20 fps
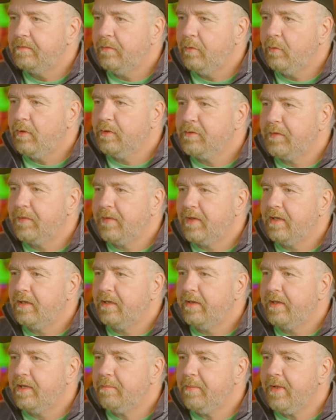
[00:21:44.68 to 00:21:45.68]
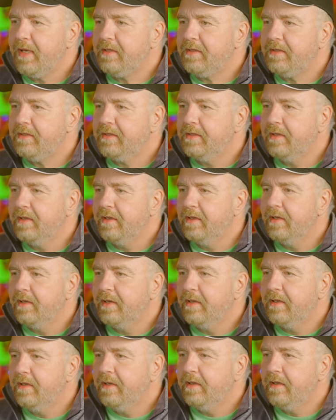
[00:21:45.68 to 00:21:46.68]
Once we've done all eight bits,
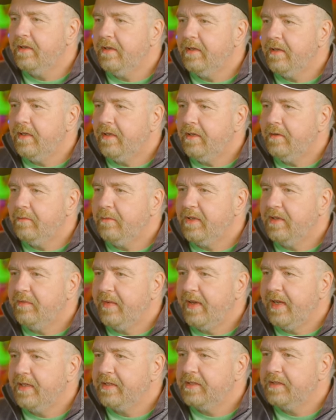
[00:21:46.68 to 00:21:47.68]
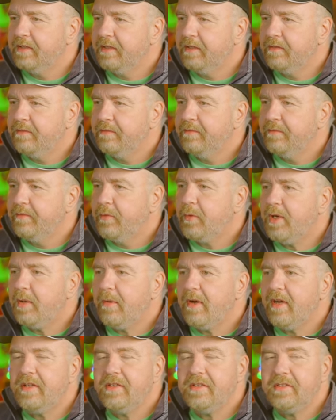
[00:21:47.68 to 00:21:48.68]
we advance 40
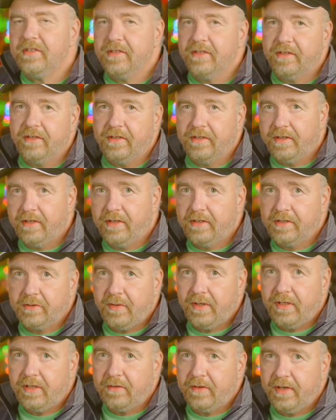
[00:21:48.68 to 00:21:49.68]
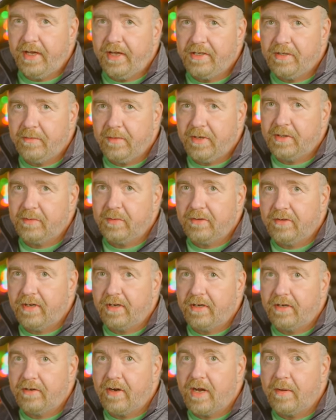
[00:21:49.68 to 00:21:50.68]
bytes in screen location because we're
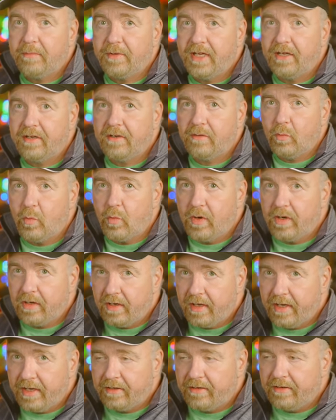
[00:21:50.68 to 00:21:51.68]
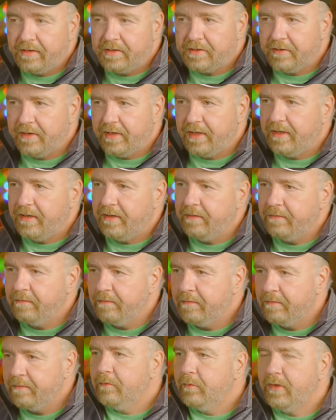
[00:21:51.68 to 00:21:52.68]
going to drop down one line on the screen.
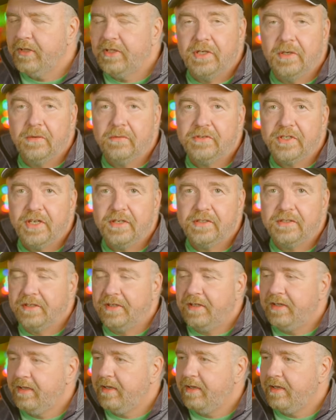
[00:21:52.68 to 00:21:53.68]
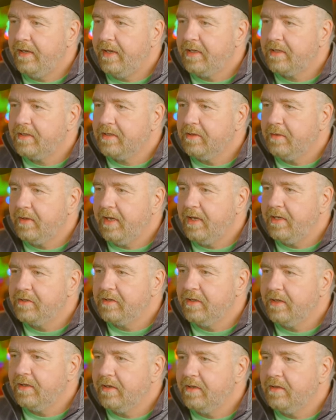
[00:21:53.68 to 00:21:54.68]
We don't change the uh, X
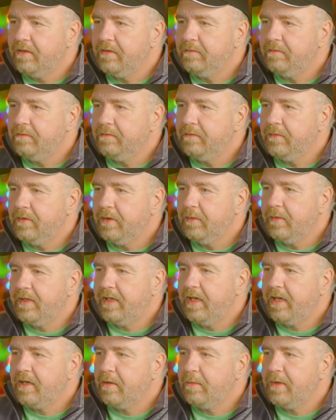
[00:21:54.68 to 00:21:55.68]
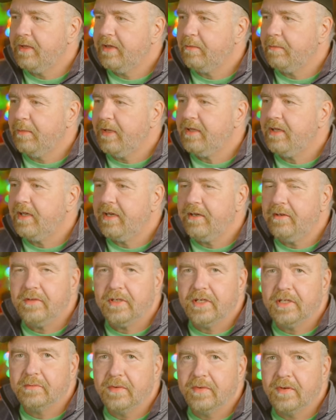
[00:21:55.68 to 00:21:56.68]
location at all. We decrement the bit count
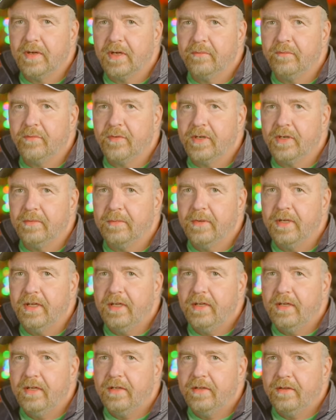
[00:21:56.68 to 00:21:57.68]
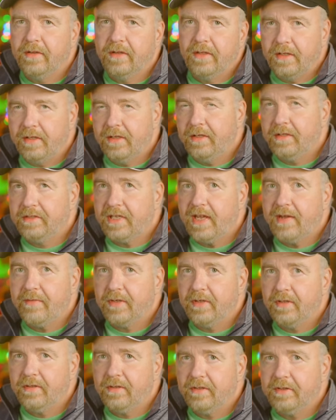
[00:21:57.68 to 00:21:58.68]
because we've gone from the
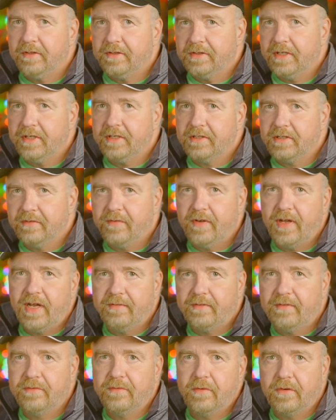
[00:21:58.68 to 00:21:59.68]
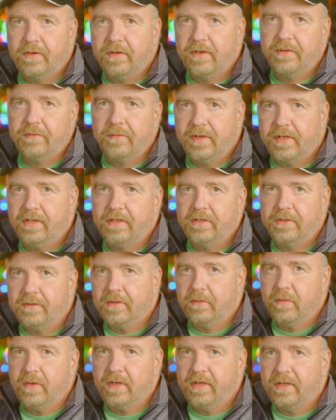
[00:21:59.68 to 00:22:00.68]
7 to 6 to 5 to 4 to 3 to 2
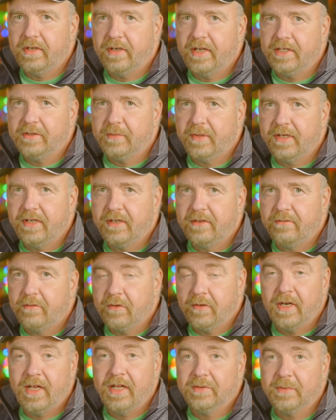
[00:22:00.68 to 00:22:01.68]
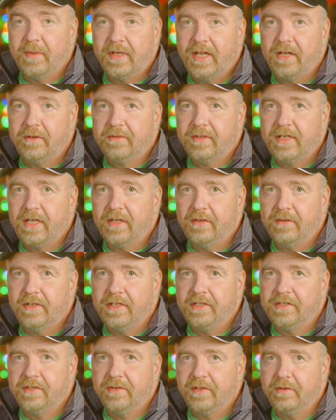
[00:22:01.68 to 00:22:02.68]
to 1 as we, as we count down
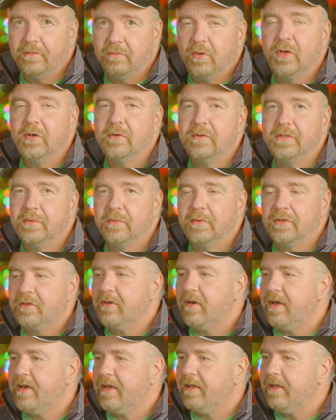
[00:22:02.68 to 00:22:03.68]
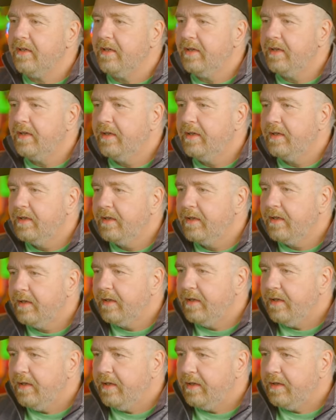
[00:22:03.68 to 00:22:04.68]
each of the rows that we're drawing.
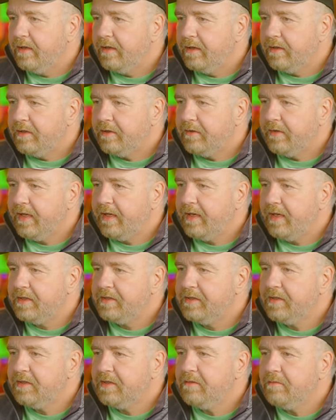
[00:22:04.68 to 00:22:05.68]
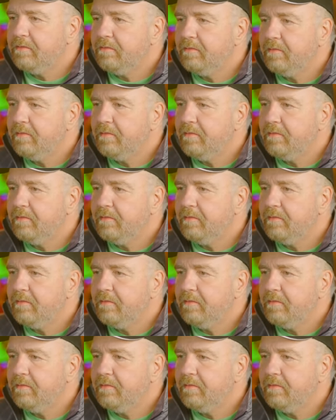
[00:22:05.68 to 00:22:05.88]
And until that hits 0,